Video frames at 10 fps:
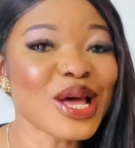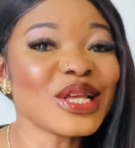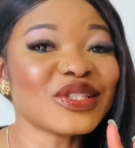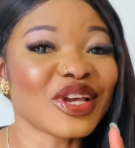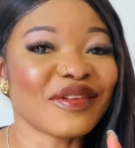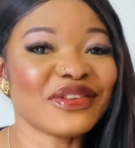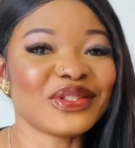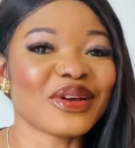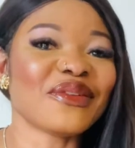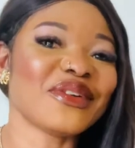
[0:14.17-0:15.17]
So if it's
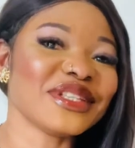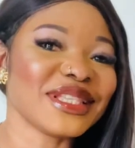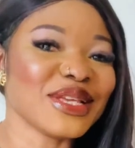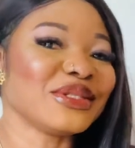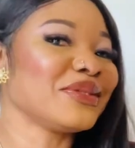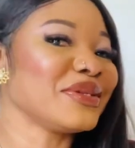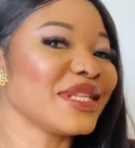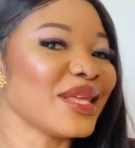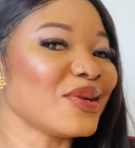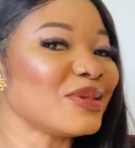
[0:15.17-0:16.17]
your first time
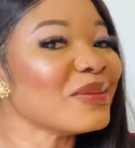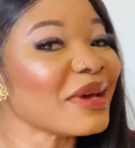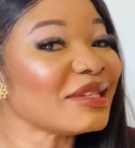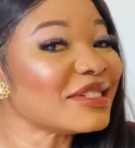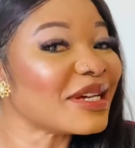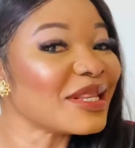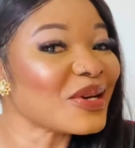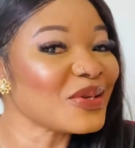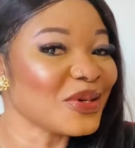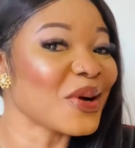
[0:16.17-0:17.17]
scrolling down to my
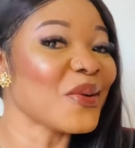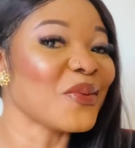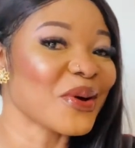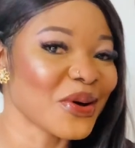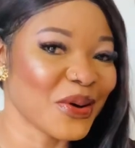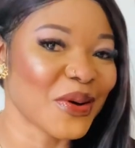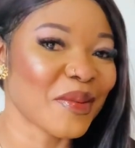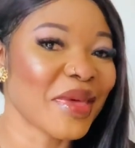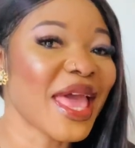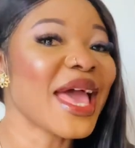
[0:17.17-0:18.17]
channel, you are welcome.